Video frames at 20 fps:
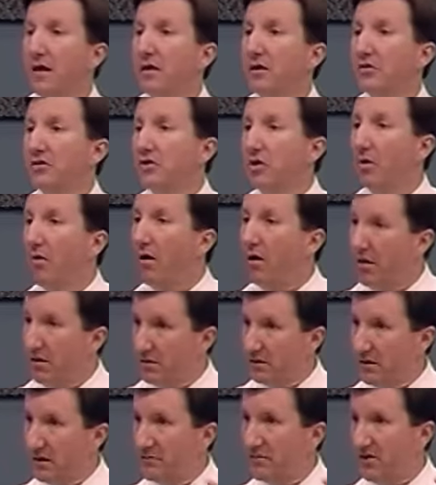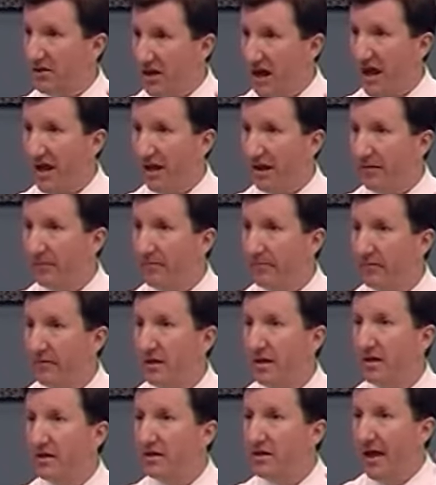So all I'm saying
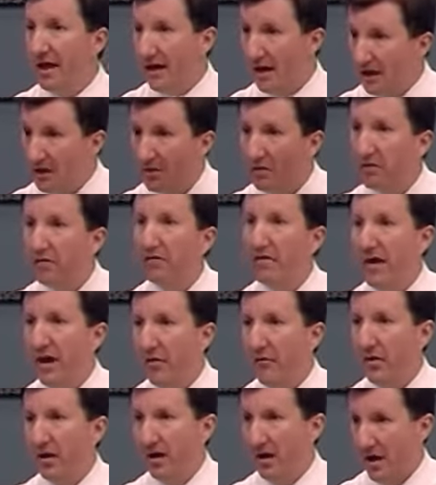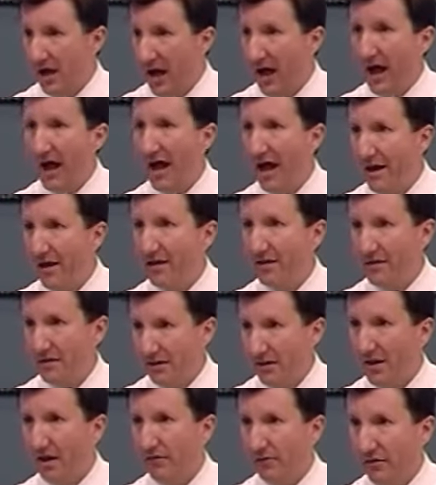is that at the very highest
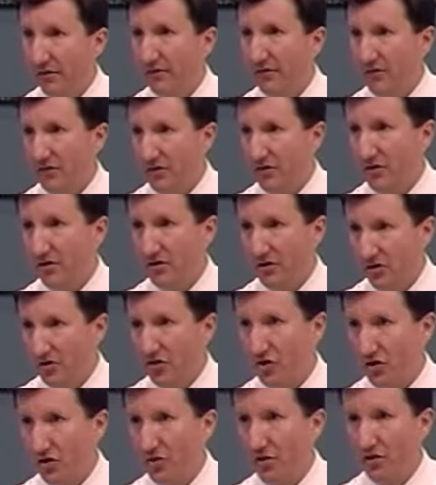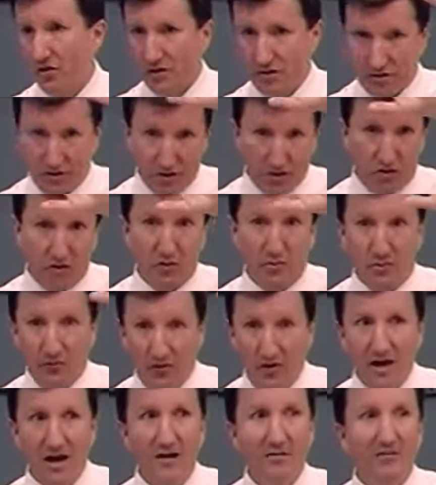level of the church, the
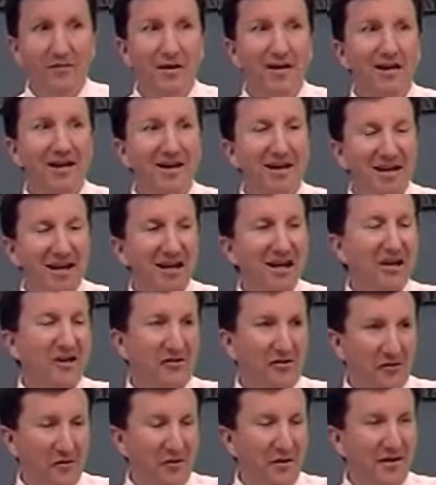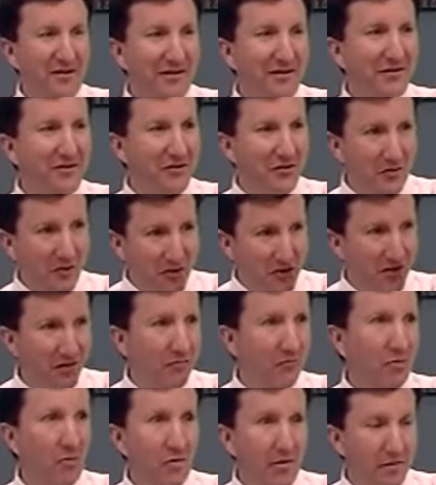supreme authority of the church, the
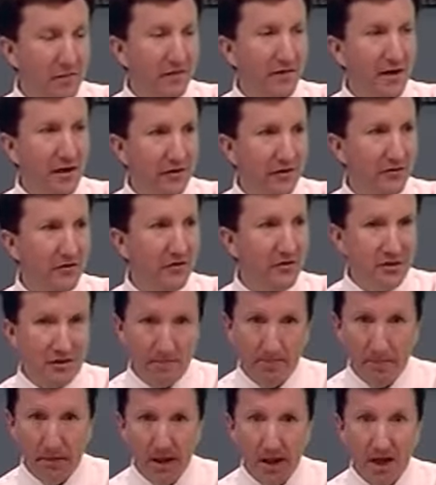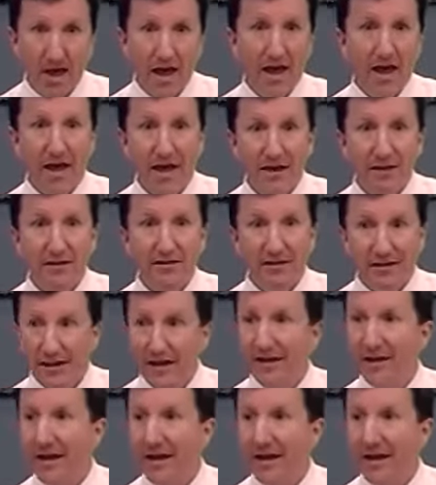Board of Elders, has in